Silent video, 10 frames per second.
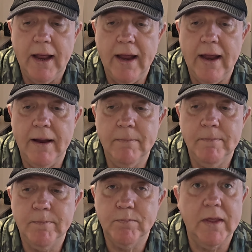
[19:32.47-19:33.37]
Yeah,
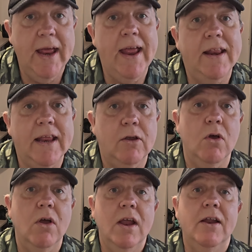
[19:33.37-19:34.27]
there you
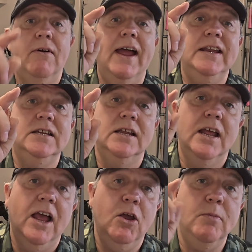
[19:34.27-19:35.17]
go. Right,
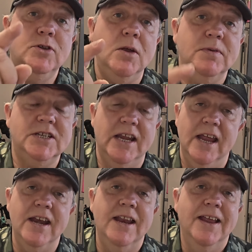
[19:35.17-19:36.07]
I hope you join me
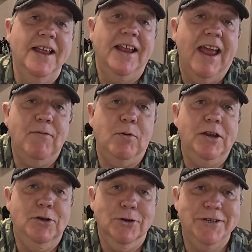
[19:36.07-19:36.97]
singing.
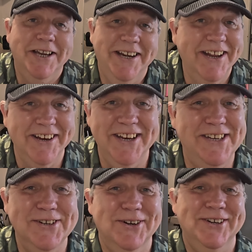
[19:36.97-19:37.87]
Everybody does.
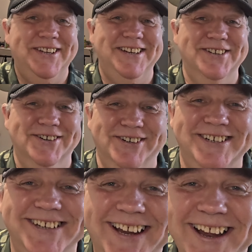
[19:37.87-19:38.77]

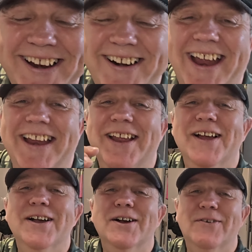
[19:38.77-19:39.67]
don't. Right,
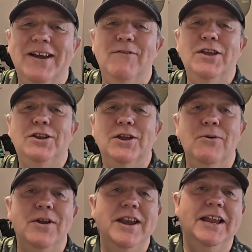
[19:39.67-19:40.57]
whatever you're
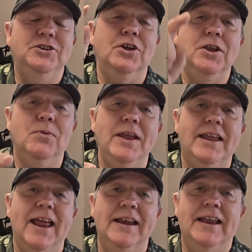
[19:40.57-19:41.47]
doing, enjoy your
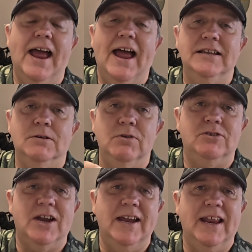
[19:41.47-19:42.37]
weekend, guys. I'm
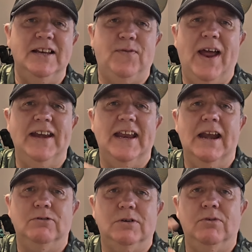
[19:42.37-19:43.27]
going to try and get this Friday
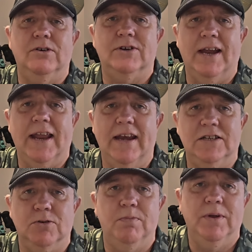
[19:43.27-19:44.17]
now, so I'm going to try and get
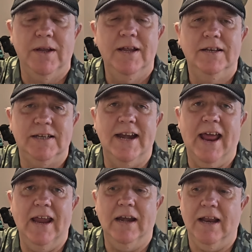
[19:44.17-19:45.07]
this up
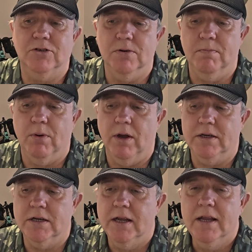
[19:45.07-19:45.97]
tonight at some point.